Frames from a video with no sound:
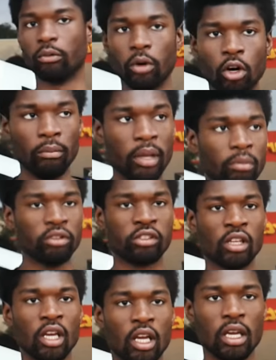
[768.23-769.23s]
the room, he was
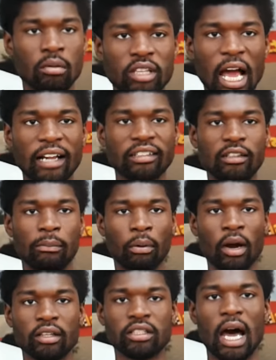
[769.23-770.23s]
actually
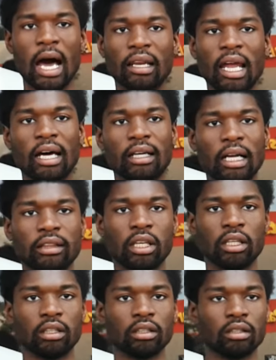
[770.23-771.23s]
praying to Allah, I think.
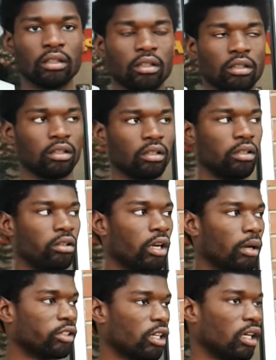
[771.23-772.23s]
You
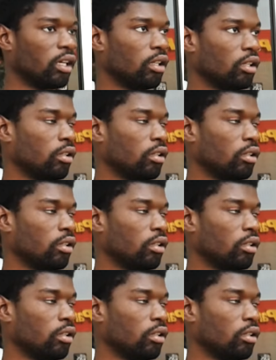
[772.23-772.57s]
know what I'm saying?